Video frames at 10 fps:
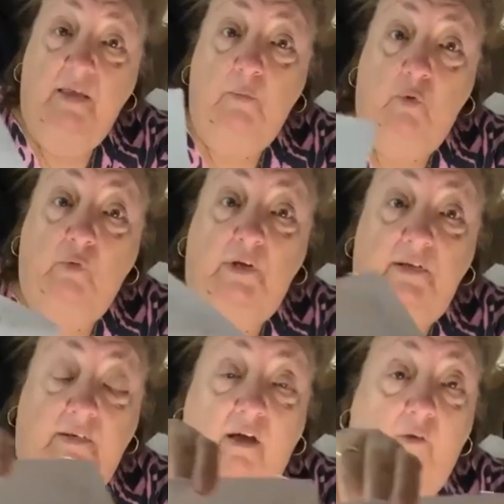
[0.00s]
And they were
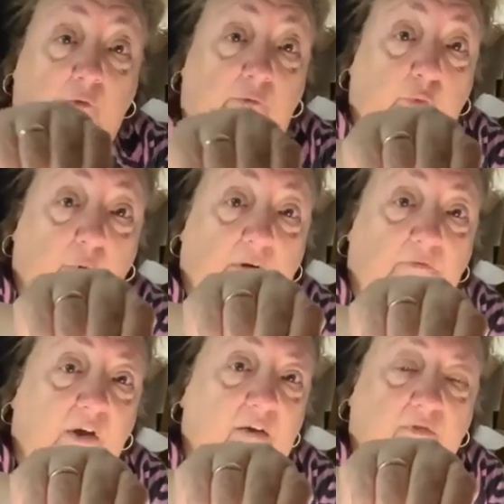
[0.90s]
only
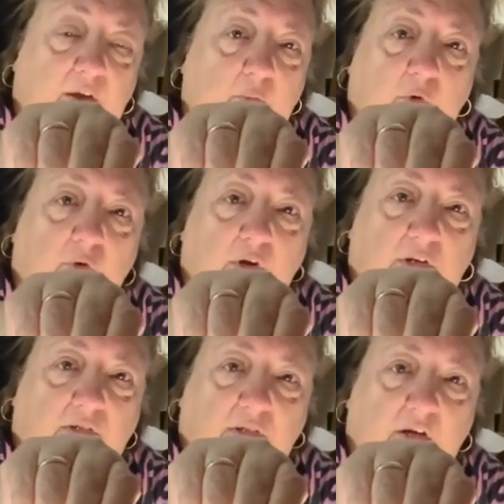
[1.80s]
$1.25. They
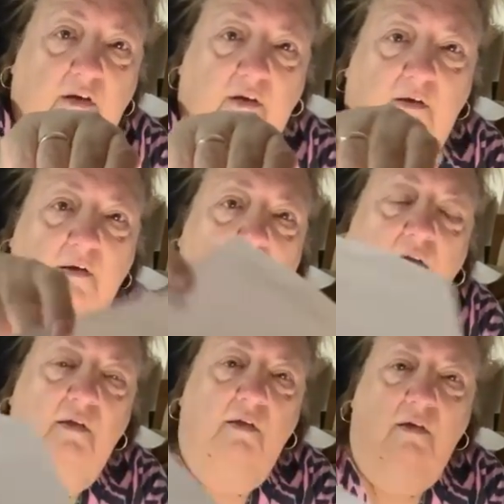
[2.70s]
weren't an
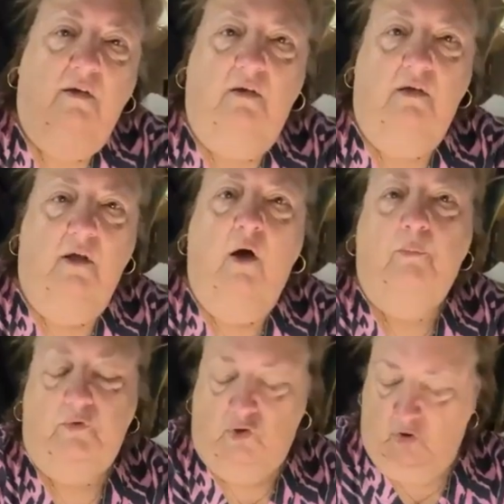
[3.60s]

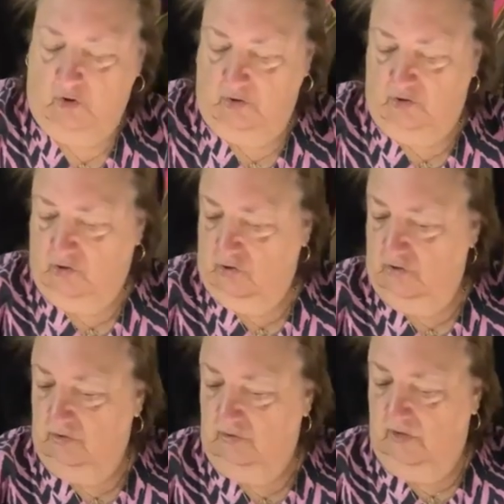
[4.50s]

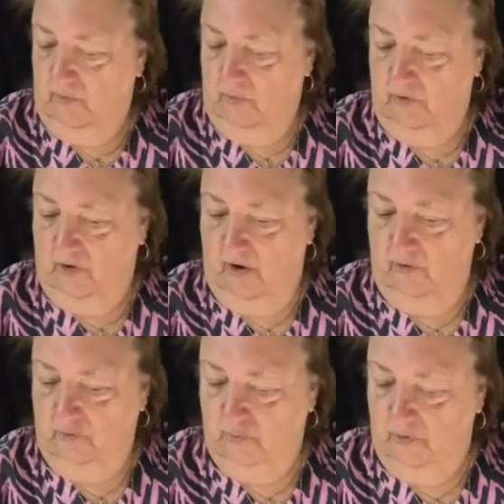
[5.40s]
upcharge. They were
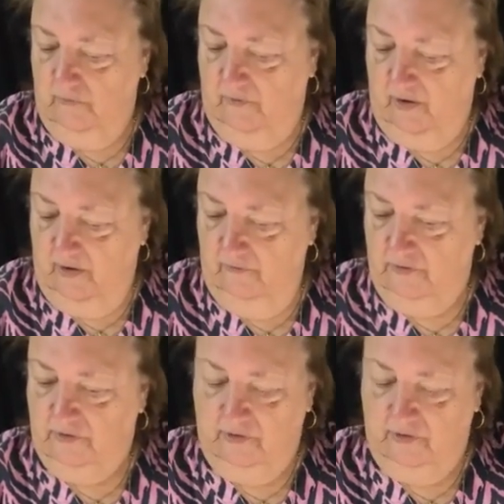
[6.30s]
$1.25.